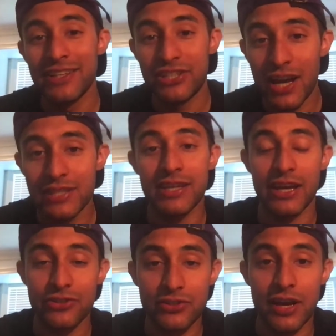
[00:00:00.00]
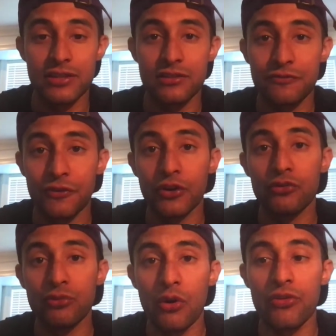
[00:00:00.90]
chest exercises for
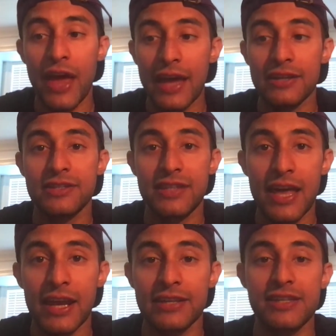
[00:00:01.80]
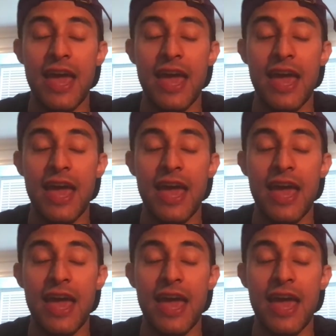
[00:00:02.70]
growth and aesthetics.